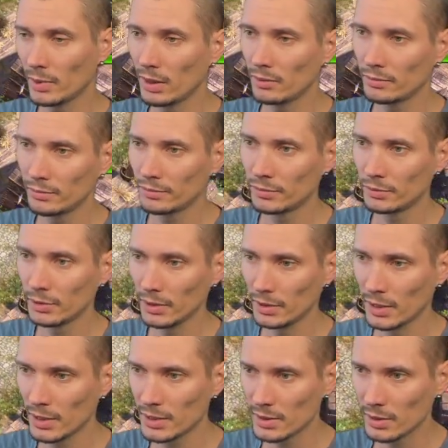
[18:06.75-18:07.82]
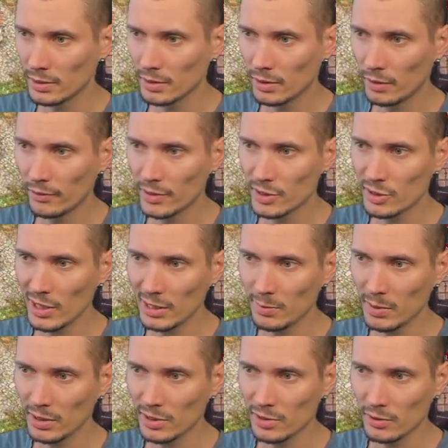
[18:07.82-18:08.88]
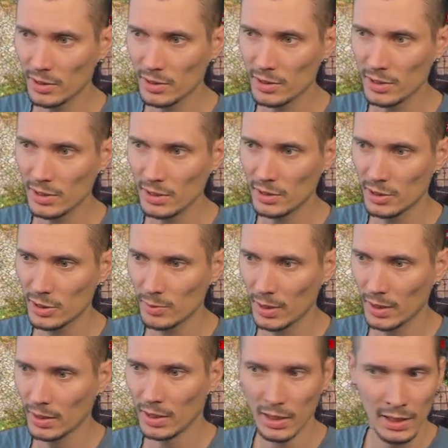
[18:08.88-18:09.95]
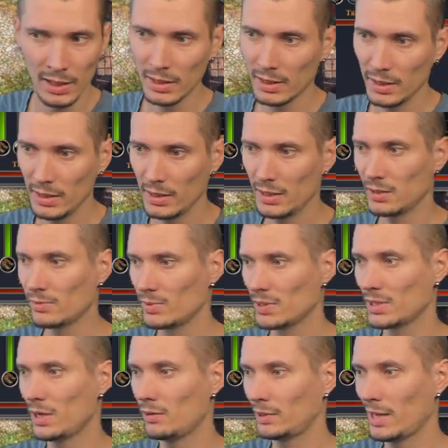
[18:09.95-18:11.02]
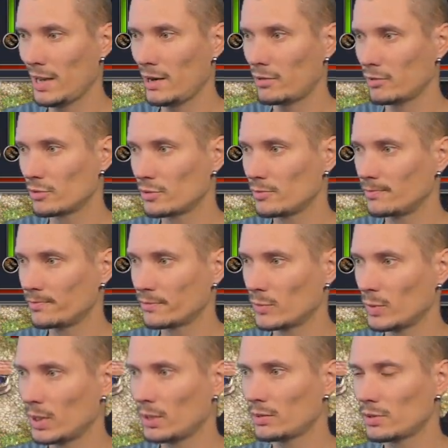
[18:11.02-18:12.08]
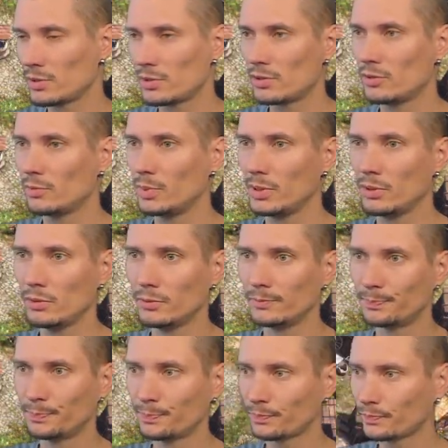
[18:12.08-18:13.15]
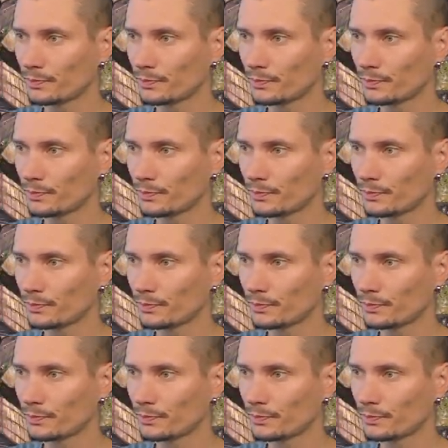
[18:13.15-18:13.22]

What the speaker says: Well, fully, that's an overstatement. As you can see, this one is without arrows. Well, stupid you.